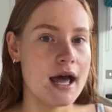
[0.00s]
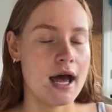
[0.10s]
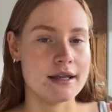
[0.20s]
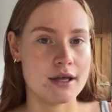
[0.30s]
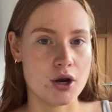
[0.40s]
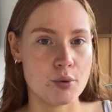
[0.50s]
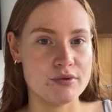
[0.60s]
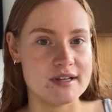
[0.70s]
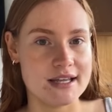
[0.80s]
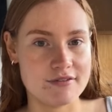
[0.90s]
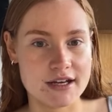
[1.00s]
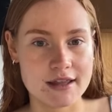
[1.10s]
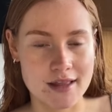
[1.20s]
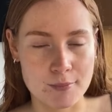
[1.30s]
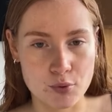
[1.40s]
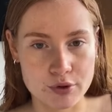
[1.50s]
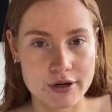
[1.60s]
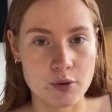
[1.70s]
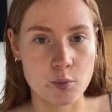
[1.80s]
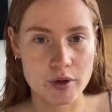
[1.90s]
and then I was leaving in that
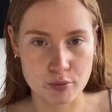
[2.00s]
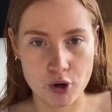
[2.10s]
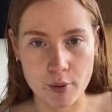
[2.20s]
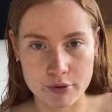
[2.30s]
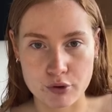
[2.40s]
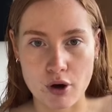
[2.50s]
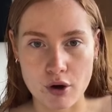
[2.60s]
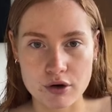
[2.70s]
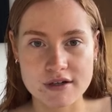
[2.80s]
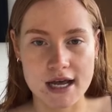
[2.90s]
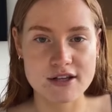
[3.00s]
morning and we were going on our holiday